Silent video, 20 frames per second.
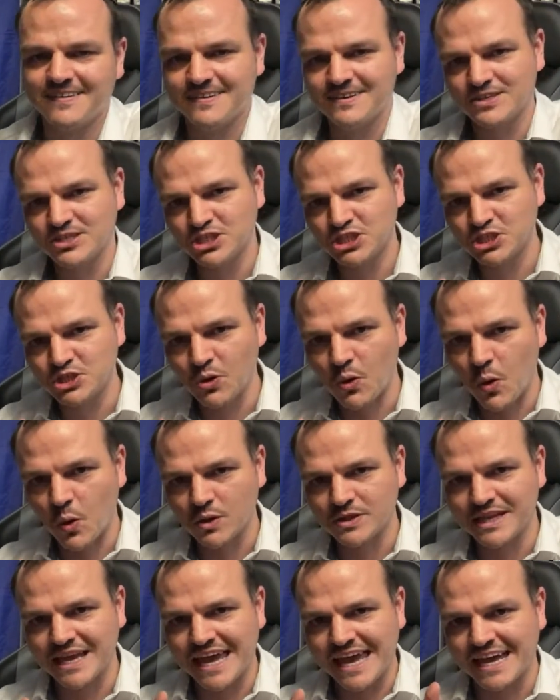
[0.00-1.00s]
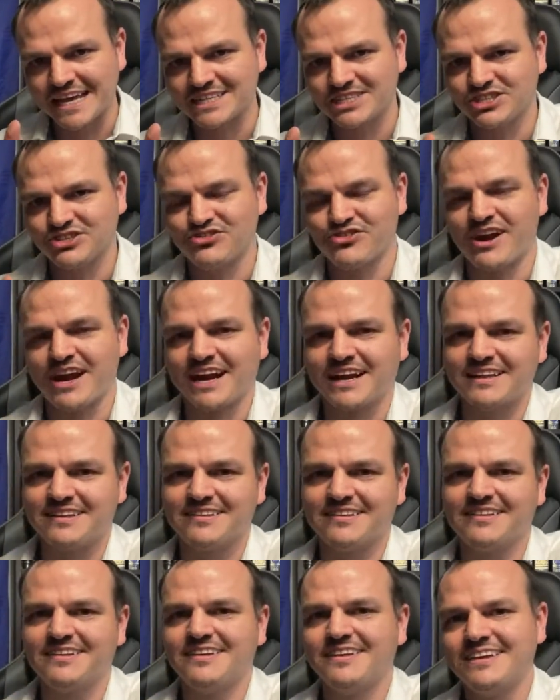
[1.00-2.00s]
short extract
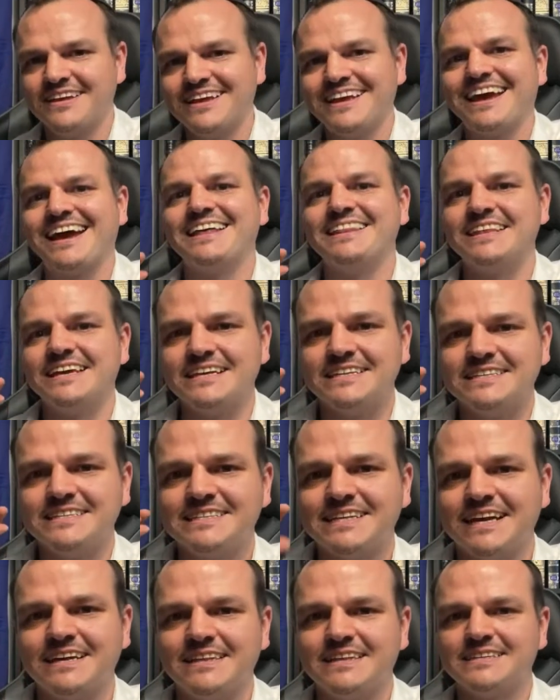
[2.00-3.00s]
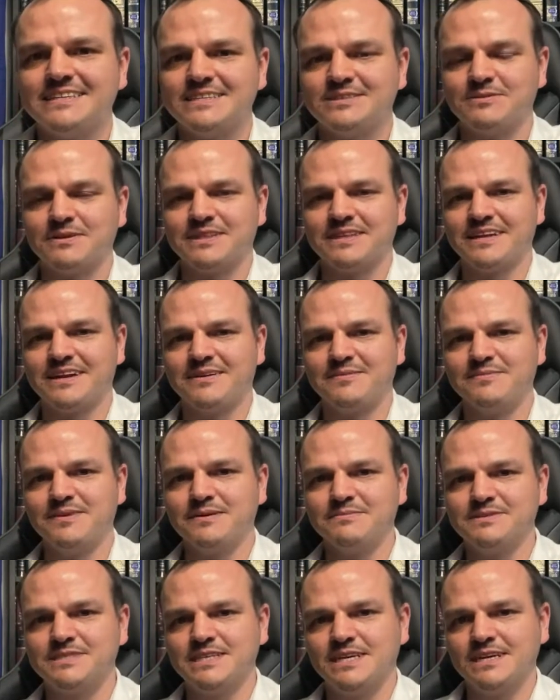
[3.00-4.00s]
and then say, this is what the
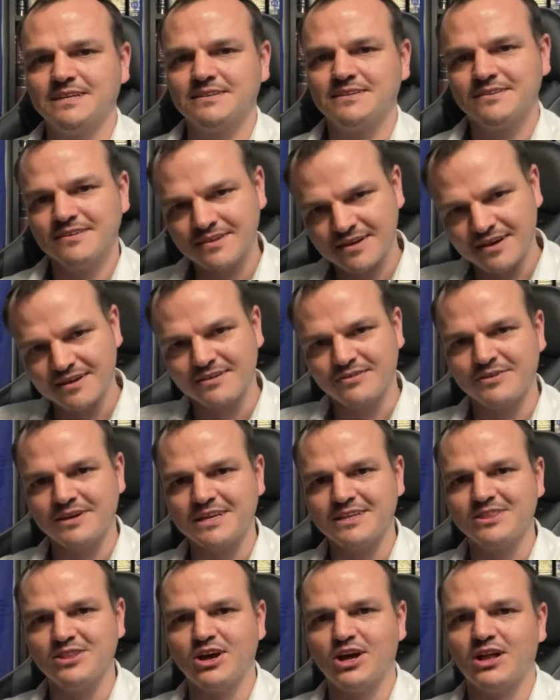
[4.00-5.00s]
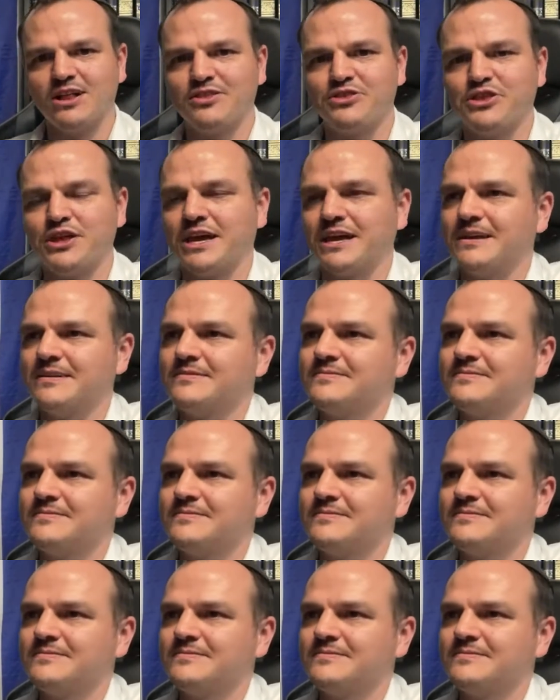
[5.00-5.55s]
Rambam said. You've got to read the whole thing.